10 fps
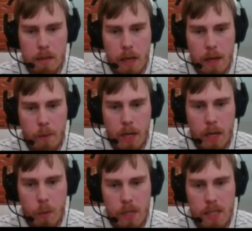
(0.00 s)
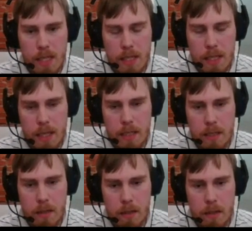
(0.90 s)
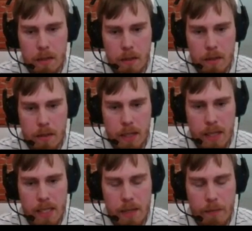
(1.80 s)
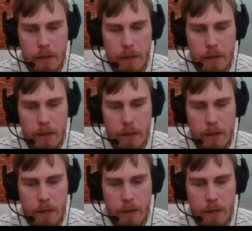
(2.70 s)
And when he wins e6, then e7